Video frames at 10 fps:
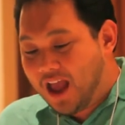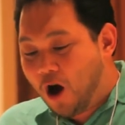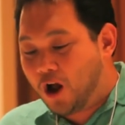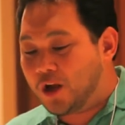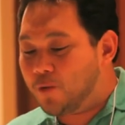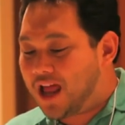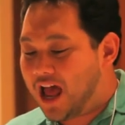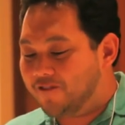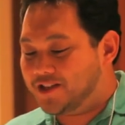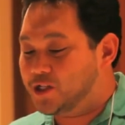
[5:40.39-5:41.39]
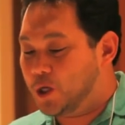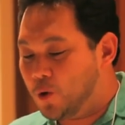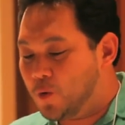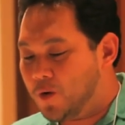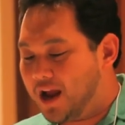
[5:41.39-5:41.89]
All you will have is
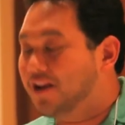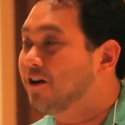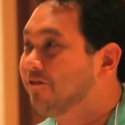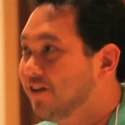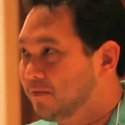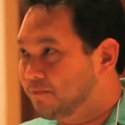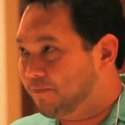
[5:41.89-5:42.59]
you and your film.